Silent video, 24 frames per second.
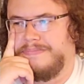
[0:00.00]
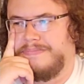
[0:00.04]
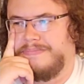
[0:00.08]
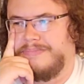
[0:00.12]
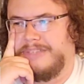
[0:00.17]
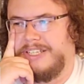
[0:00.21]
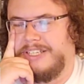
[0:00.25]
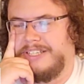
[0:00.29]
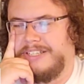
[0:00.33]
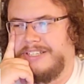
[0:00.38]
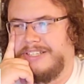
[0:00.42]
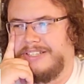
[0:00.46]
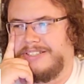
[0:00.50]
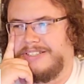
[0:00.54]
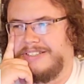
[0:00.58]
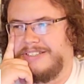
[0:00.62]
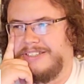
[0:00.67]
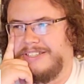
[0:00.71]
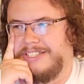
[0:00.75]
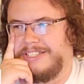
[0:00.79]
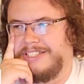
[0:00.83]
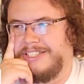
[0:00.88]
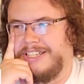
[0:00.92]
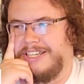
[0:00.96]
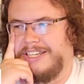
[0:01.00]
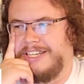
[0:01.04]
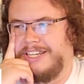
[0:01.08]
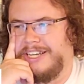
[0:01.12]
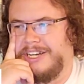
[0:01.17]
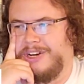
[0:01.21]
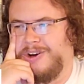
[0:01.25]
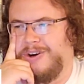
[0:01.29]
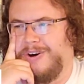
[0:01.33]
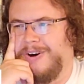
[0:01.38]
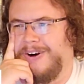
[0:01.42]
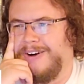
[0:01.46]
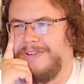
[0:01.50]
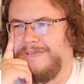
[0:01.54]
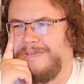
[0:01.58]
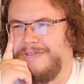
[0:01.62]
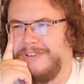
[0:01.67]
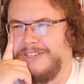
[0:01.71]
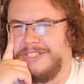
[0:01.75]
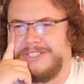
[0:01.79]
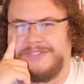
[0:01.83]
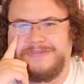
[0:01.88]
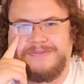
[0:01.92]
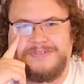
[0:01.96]
it's it's like an
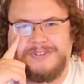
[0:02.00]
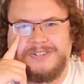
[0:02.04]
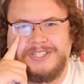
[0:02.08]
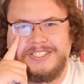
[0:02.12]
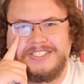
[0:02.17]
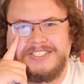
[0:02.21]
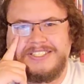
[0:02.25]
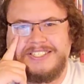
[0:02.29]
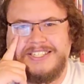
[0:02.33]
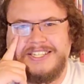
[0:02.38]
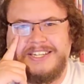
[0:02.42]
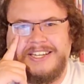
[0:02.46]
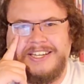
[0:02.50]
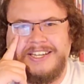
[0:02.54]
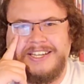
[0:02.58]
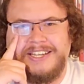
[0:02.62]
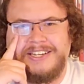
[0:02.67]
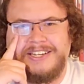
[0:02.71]
office for a city